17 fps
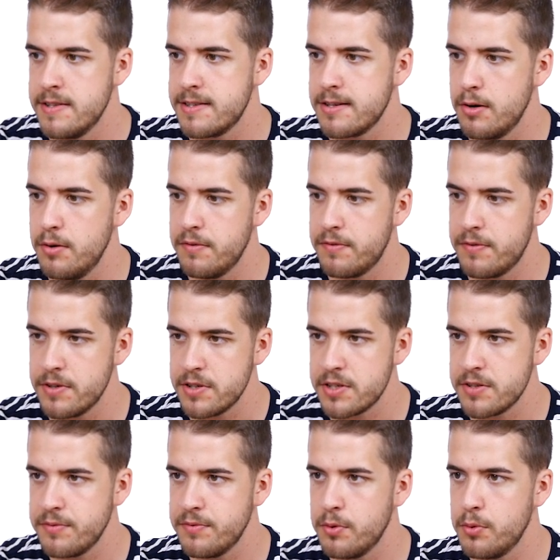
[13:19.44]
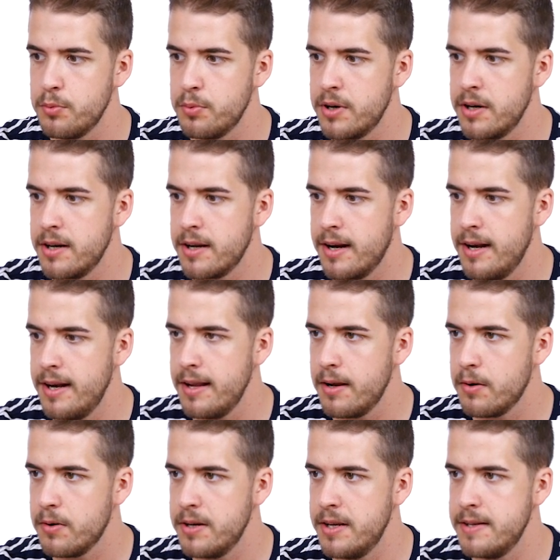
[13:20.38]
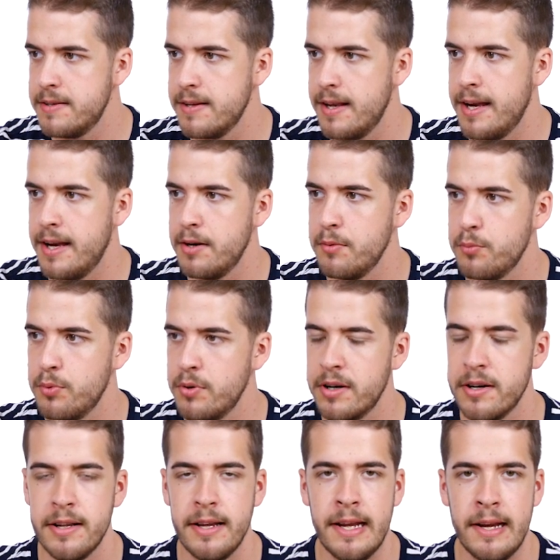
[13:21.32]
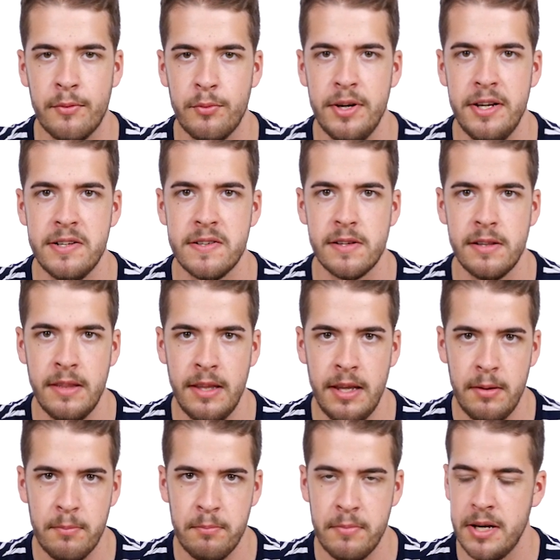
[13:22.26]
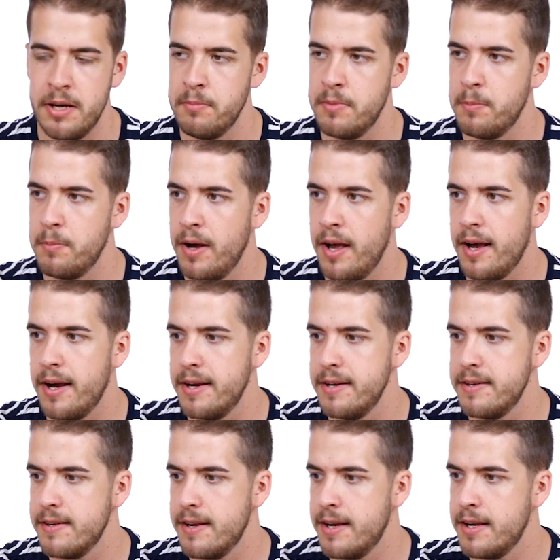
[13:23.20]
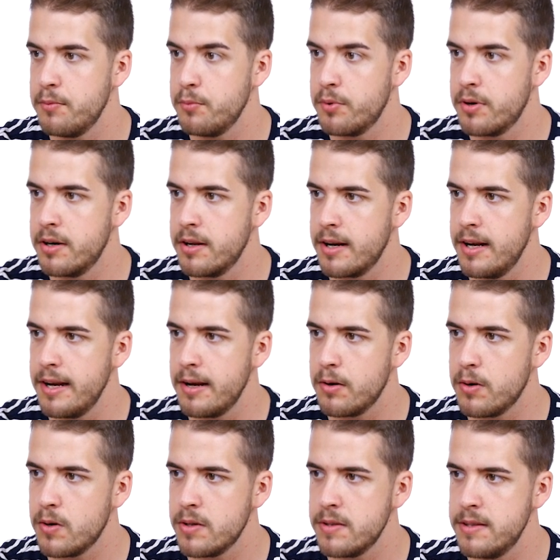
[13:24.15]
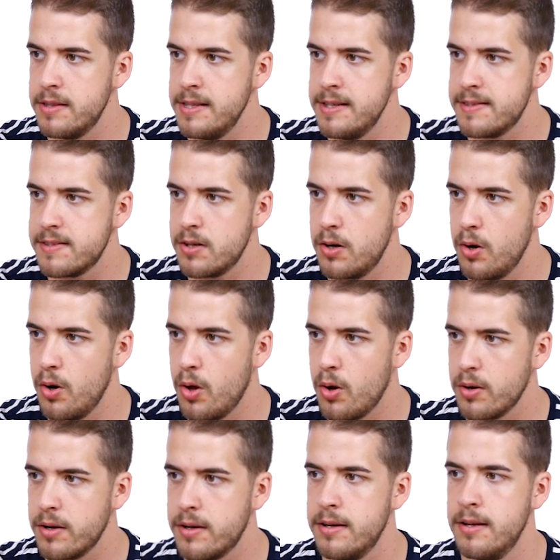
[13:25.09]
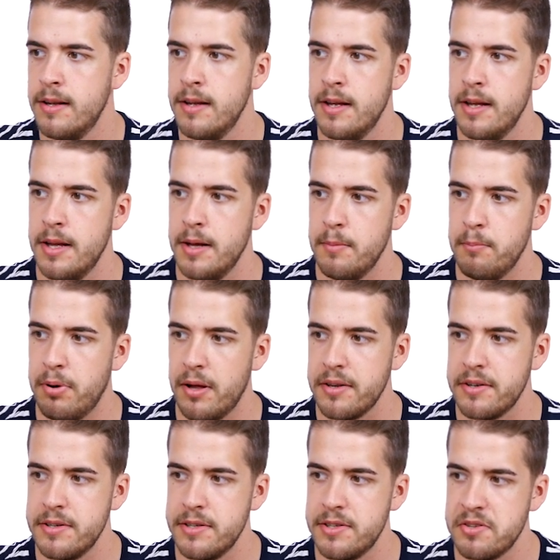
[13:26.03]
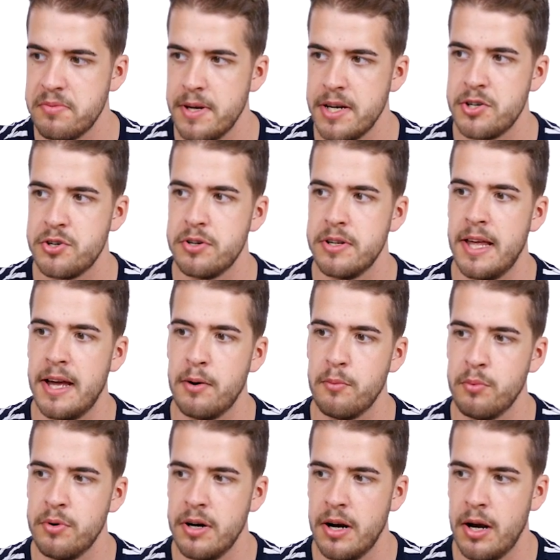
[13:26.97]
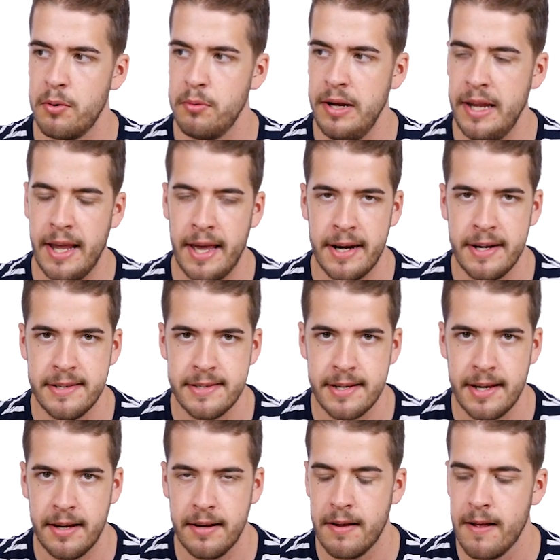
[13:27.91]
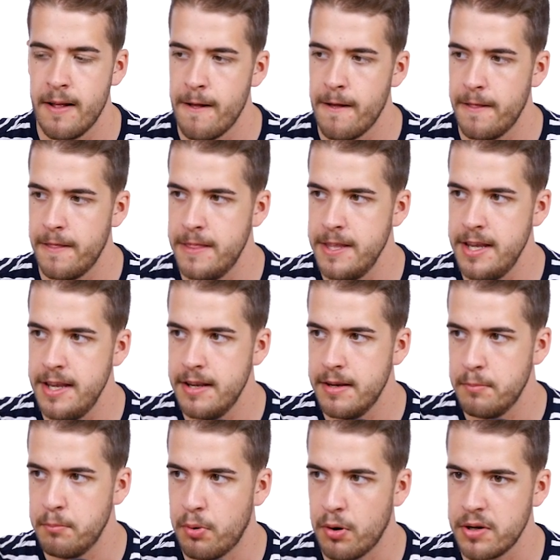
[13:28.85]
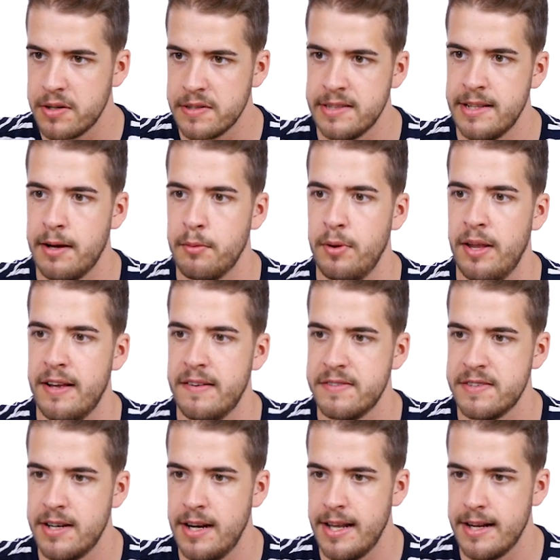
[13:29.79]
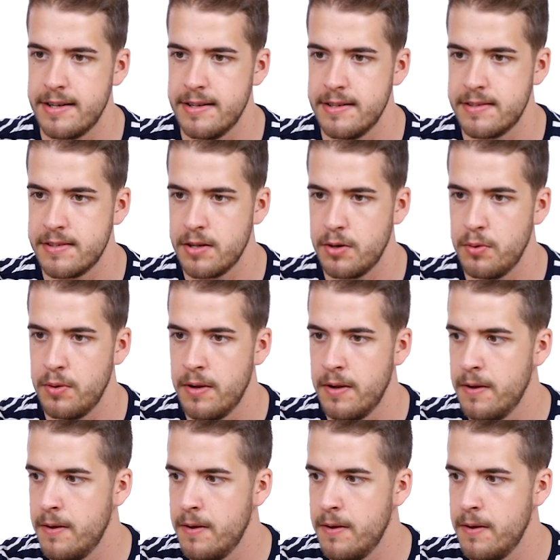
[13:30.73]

So first of all, we're going to click on it and we're going to increase the minimum height, and we're going to click on this lock button to make sure that we're only editing the box that we have selected. So